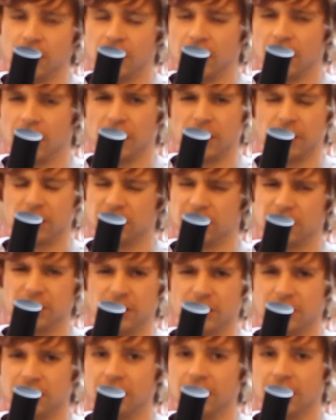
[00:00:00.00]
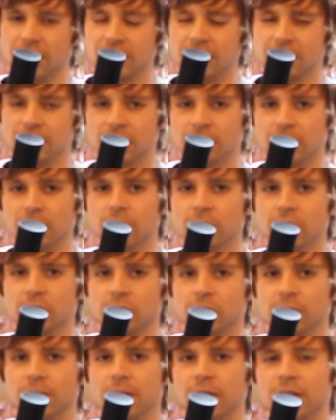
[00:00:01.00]
I looked
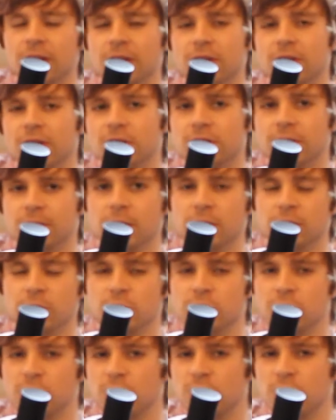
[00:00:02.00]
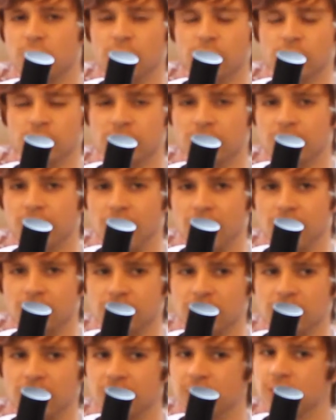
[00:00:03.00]
it up and it goes about £200
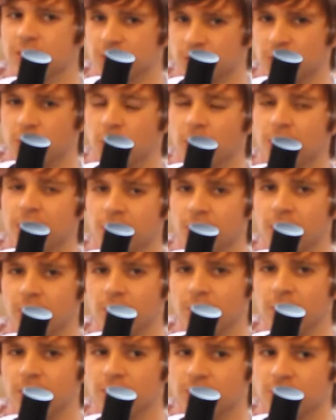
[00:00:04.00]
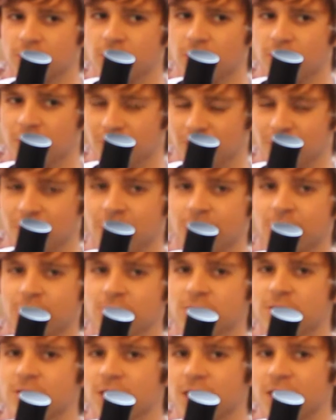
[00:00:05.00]
online. It goes for quite a lot of money, so I got a very
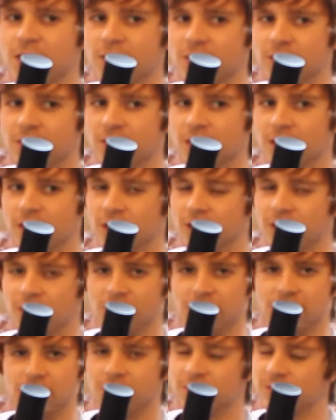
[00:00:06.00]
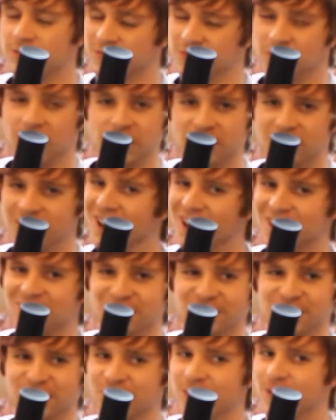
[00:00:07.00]
good deal on it.
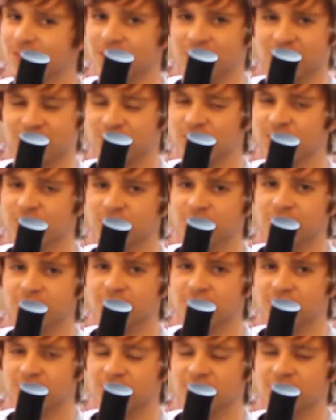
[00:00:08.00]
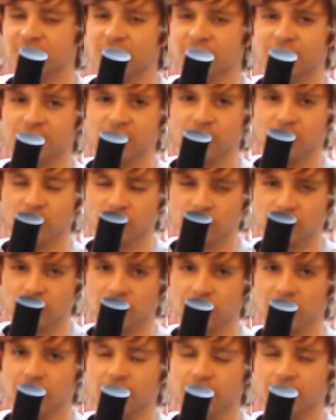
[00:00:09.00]
Fantastic. I mean, I still use it today. It can hold a
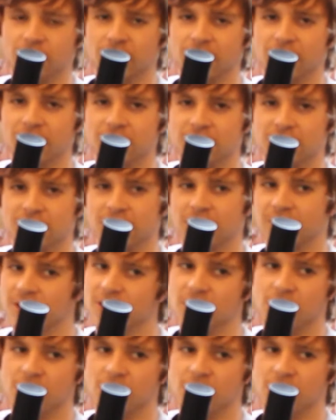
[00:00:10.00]
lot of plates and that.